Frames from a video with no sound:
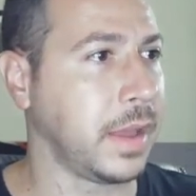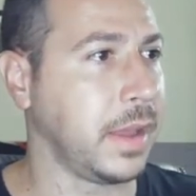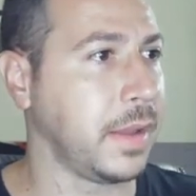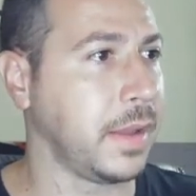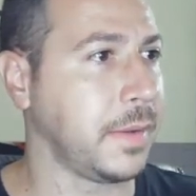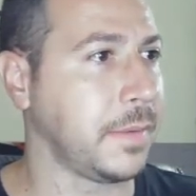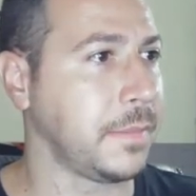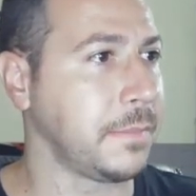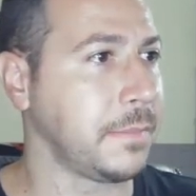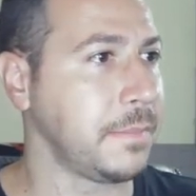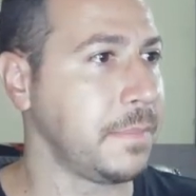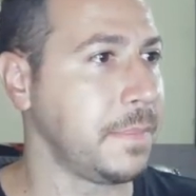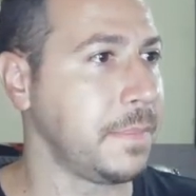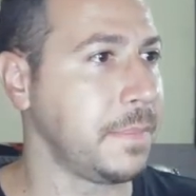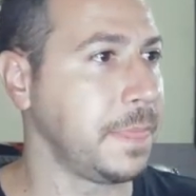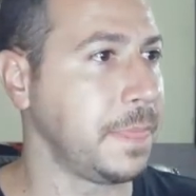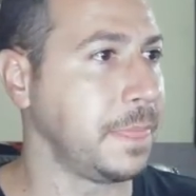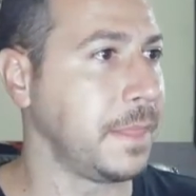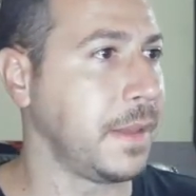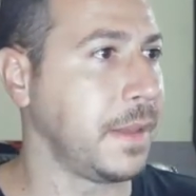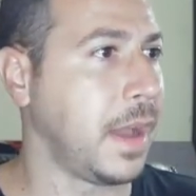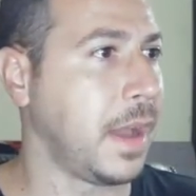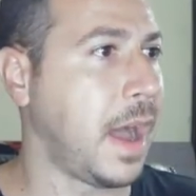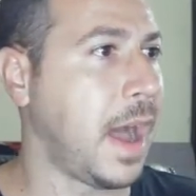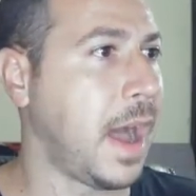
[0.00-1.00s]
okay
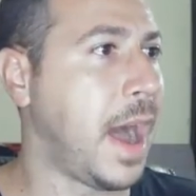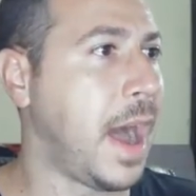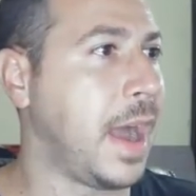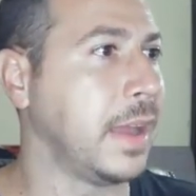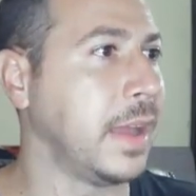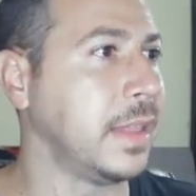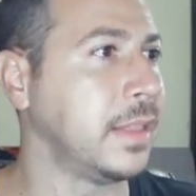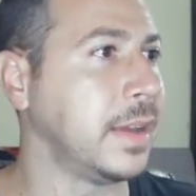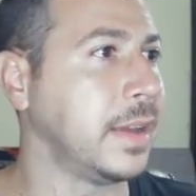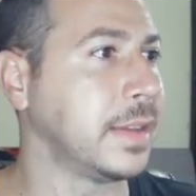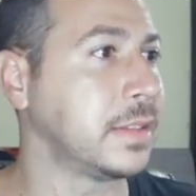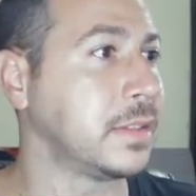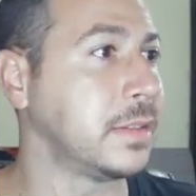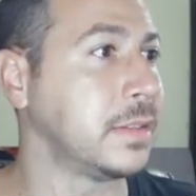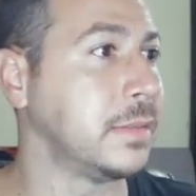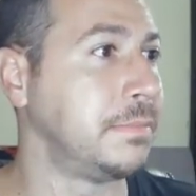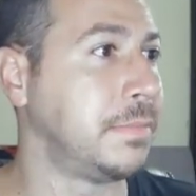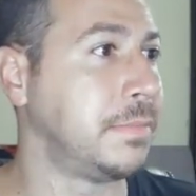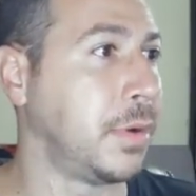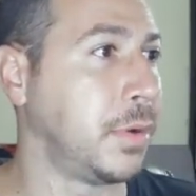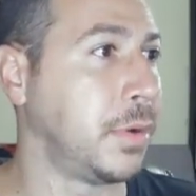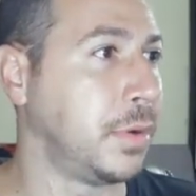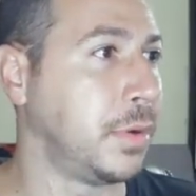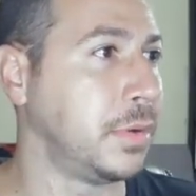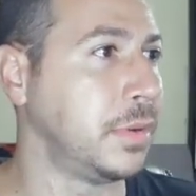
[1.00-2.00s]
i like to
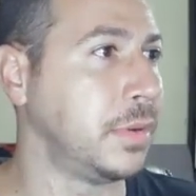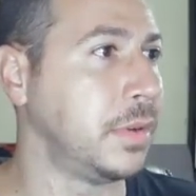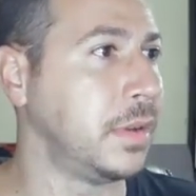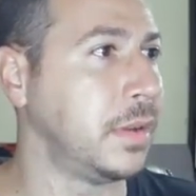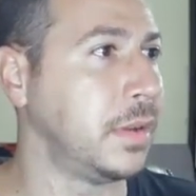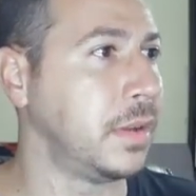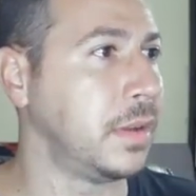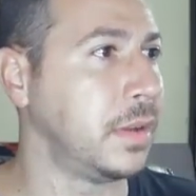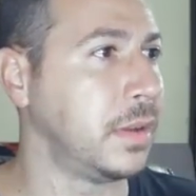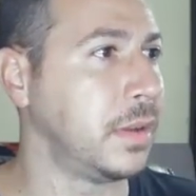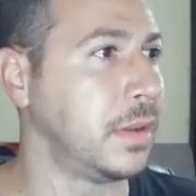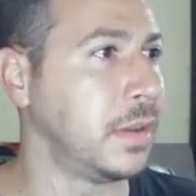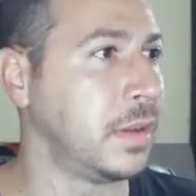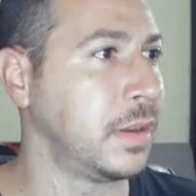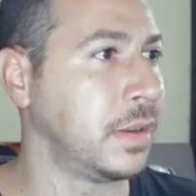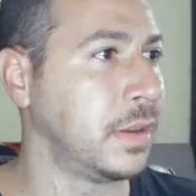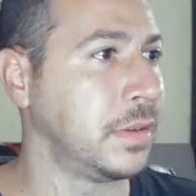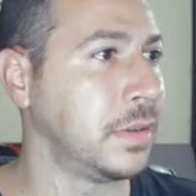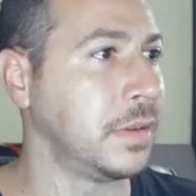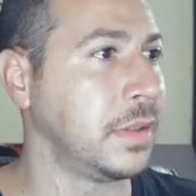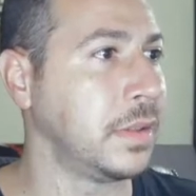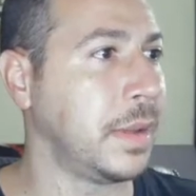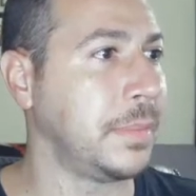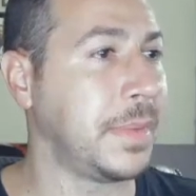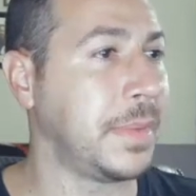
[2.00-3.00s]
bold and
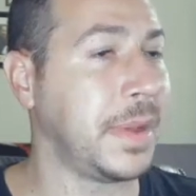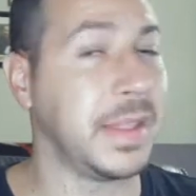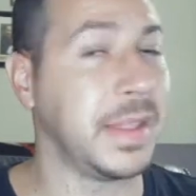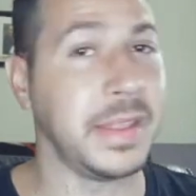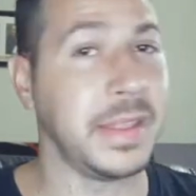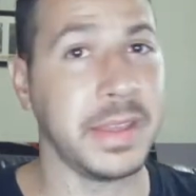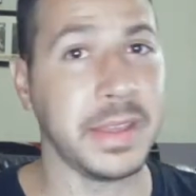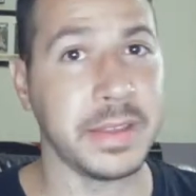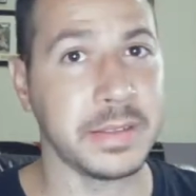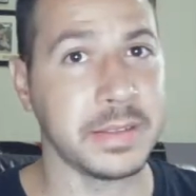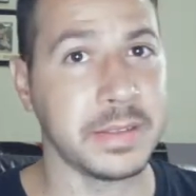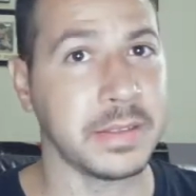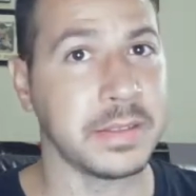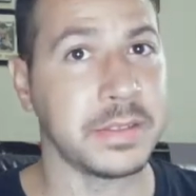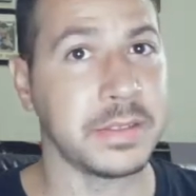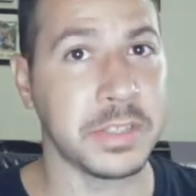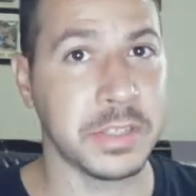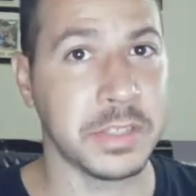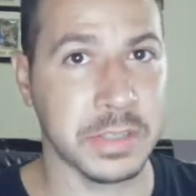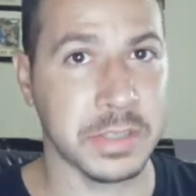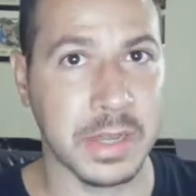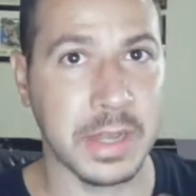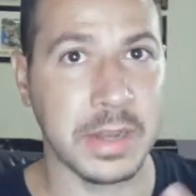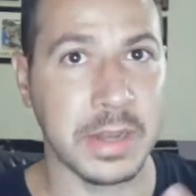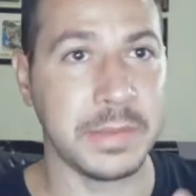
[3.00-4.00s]
underline my links
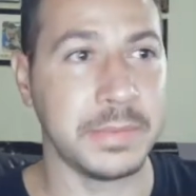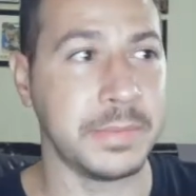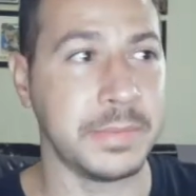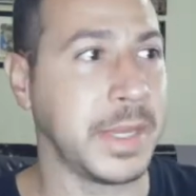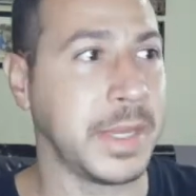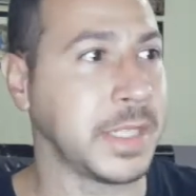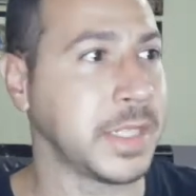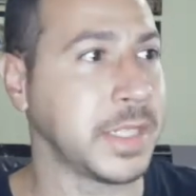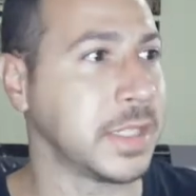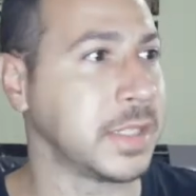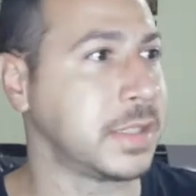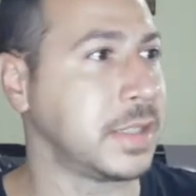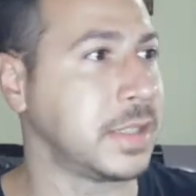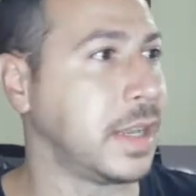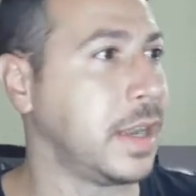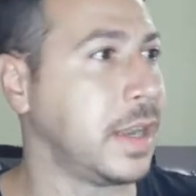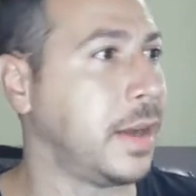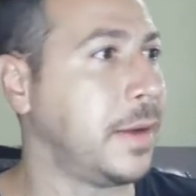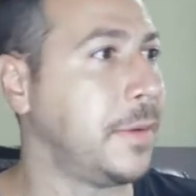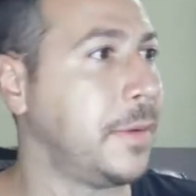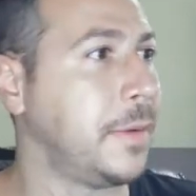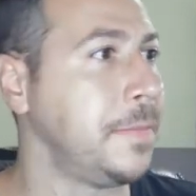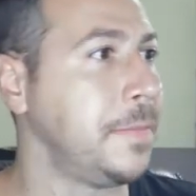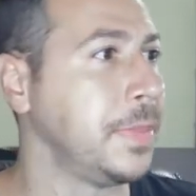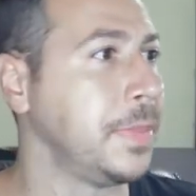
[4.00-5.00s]
just kind of makes it
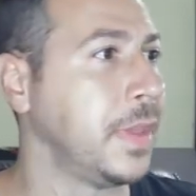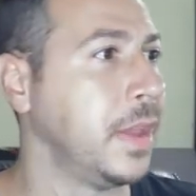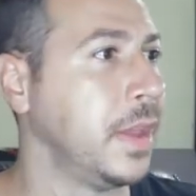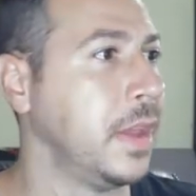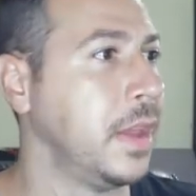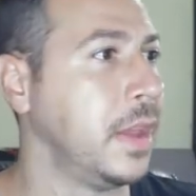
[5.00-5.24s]
stand out